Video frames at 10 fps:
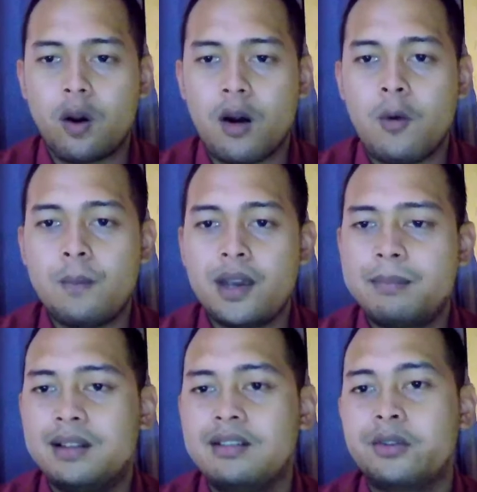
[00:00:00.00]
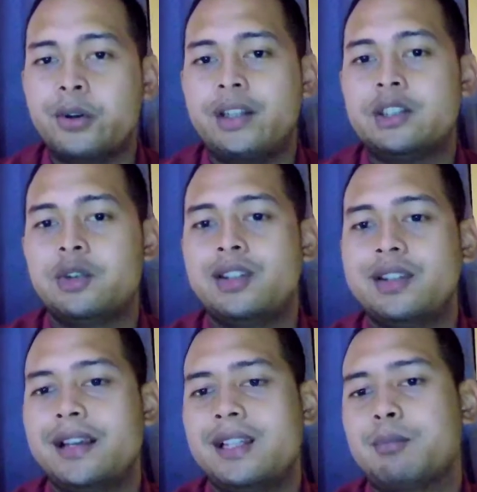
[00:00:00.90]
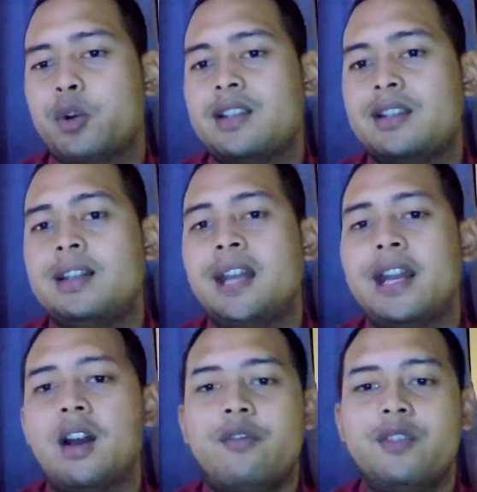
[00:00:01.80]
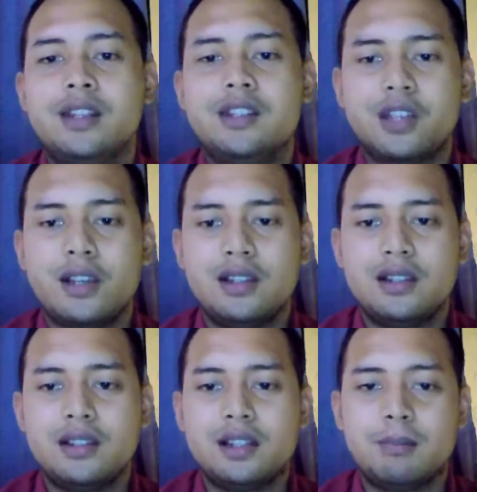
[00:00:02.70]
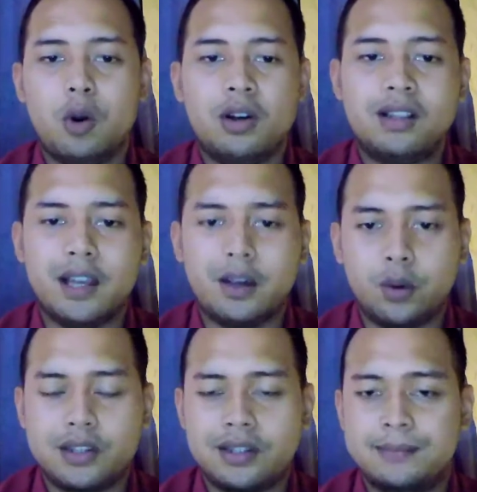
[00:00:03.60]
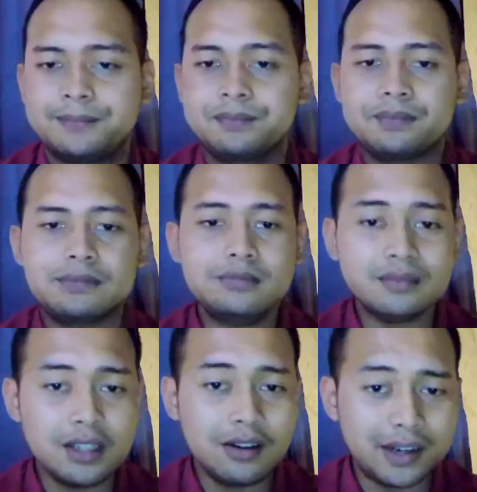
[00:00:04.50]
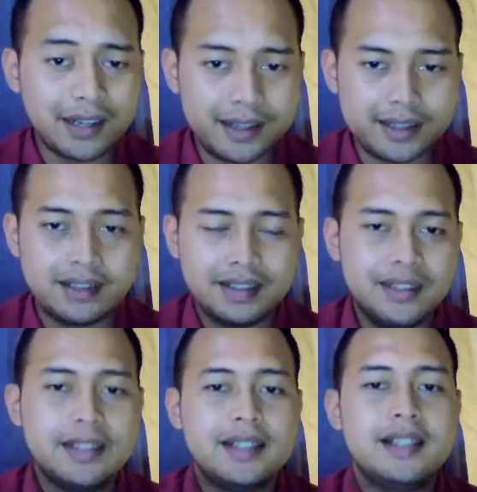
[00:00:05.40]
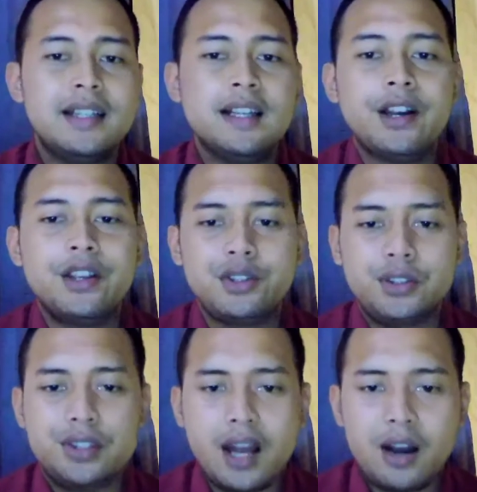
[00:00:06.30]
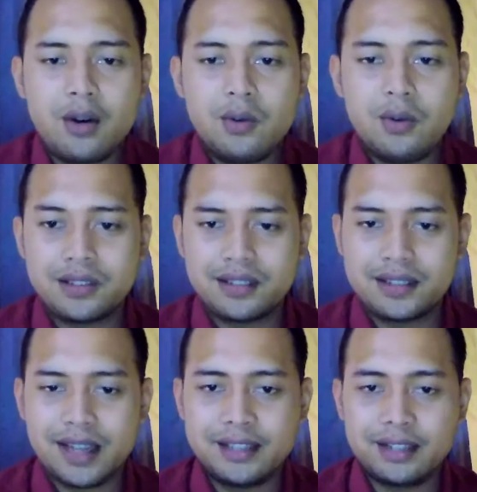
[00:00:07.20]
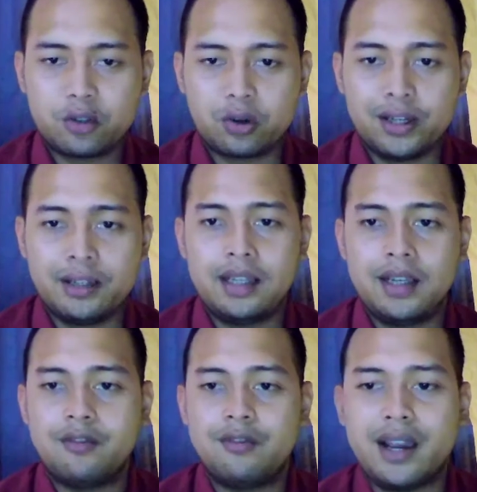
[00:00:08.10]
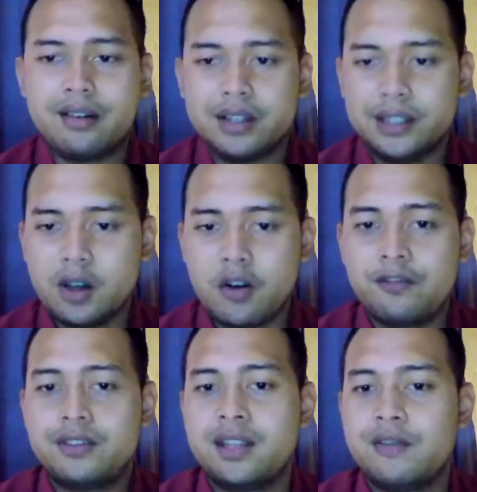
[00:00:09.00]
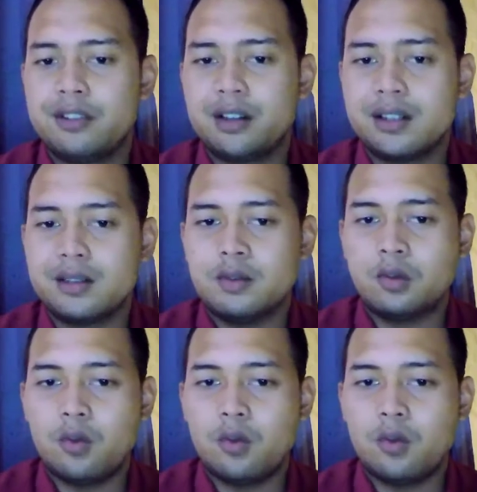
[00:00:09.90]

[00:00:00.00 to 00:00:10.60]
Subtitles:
how people create new slang expression and often change the spoken language. Okay, now slang is created in a variety of different